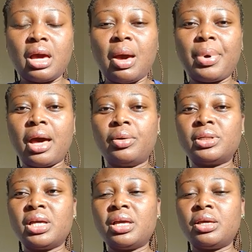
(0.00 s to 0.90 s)
about
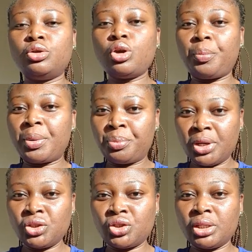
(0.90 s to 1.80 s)
your
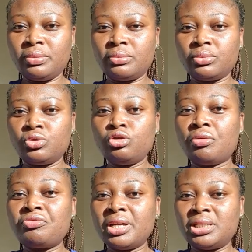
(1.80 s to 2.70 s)
preparation, your
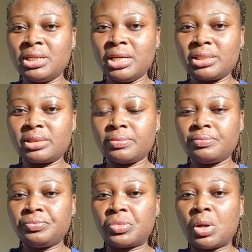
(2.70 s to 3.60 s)
readiness,
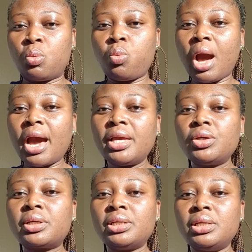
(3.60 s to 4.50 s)
why you
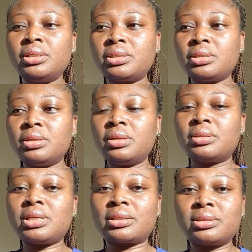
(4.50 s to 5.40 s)
couldn't
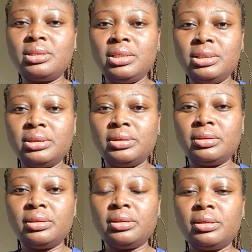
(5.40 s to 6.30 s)
succeed.
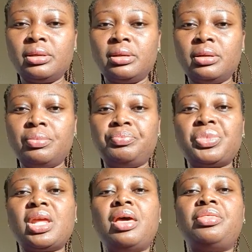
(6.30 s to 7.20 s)

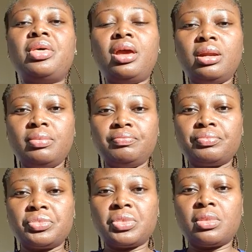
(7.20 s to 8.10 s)
And then
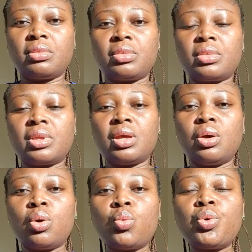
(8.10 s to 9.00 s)

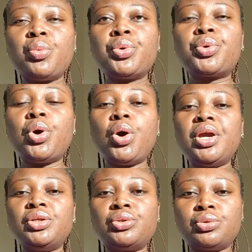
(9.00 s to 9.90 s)
we will go
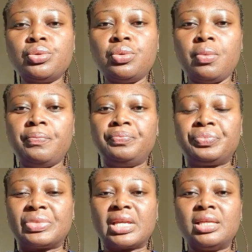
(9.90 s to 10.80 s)
into
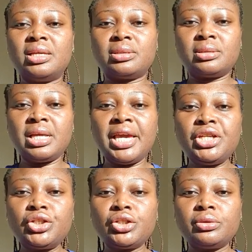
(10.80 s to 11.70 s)
the
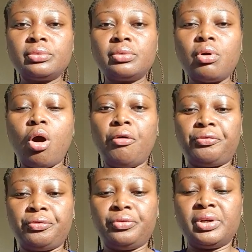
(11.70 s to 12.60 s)
stage of
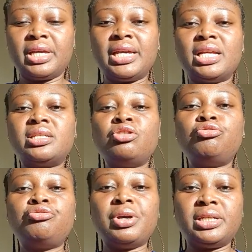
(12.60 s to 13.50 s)
getting
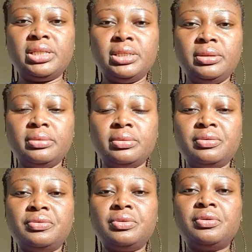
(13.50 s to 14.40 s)
ready
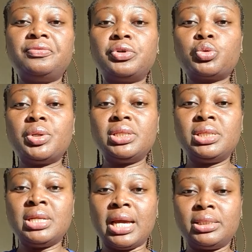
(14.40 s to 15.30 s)
for
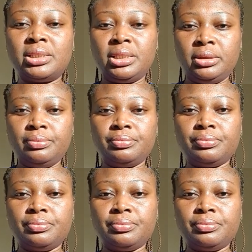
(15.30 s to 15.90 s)
2019.